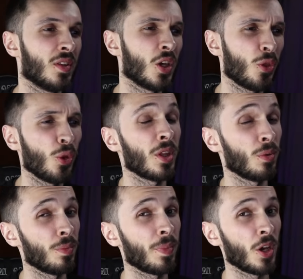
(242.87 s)
I thought they
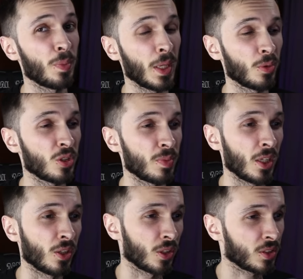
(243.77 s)
would both be able to be
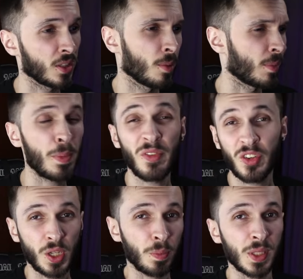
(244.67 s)
unlocked, maybe
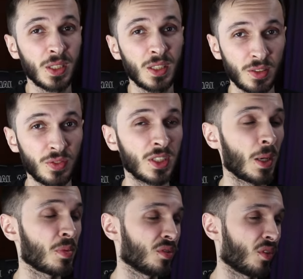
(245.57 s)
for completing different
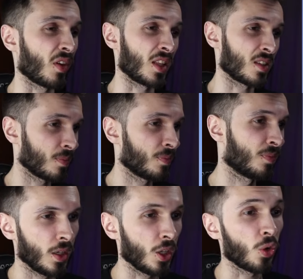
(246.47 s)
types of events.
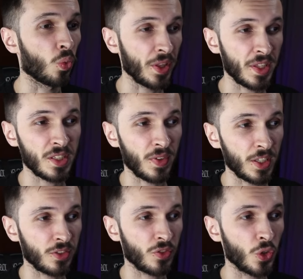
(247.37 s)
Along with this
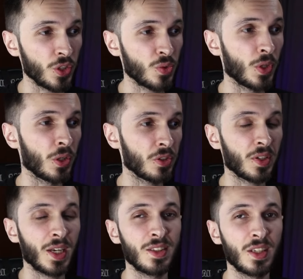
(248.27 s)
event, of course, we're
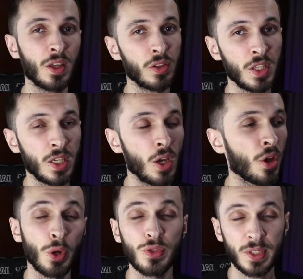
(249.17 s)
also getting the
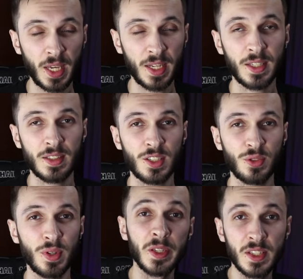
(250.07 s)
Rose Cane
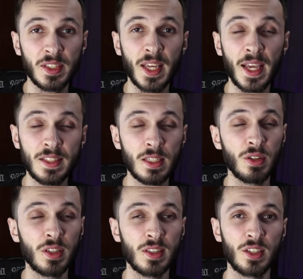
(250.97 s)
accessory that is an
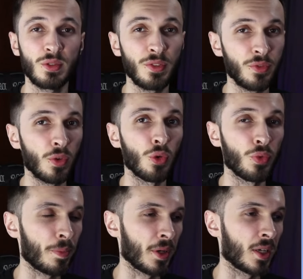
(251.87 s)
A-tier accessory for
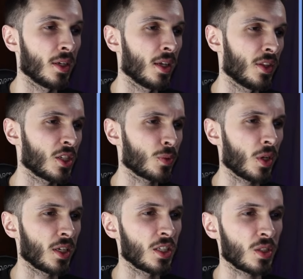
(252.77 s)
Ripper. This
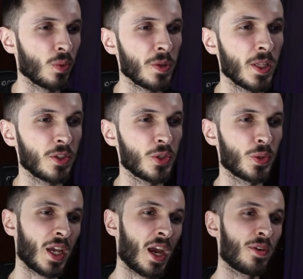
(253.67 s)
one is the one that lets
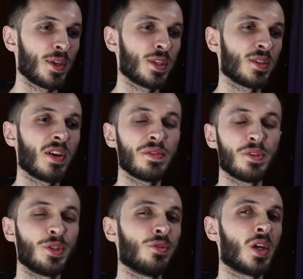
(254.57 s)
you carry the
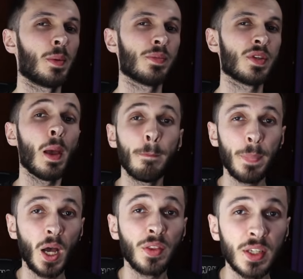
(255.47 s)
survivor in your arms,
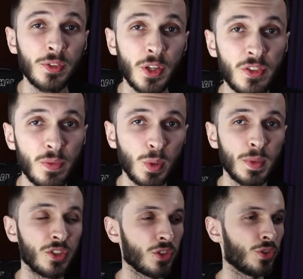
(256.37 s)
but it doesn't
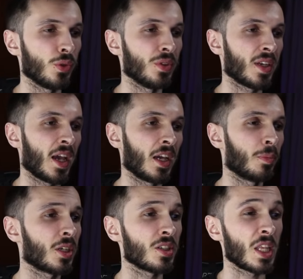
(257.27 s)
permit you to attack
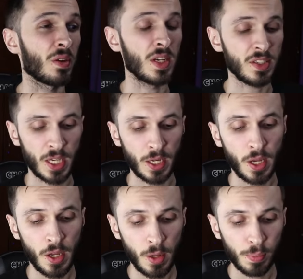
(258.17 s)
because there is a
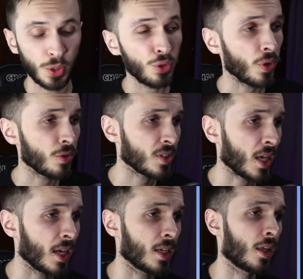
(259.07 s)
blue rose
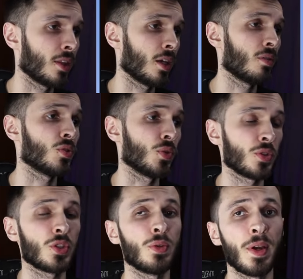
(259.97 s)
cane, and there is
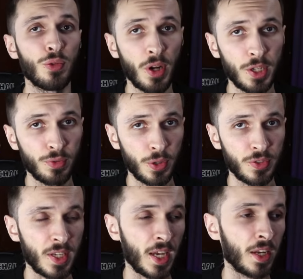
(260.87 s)
also a red
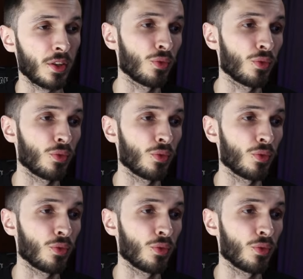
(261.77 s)
rose cane.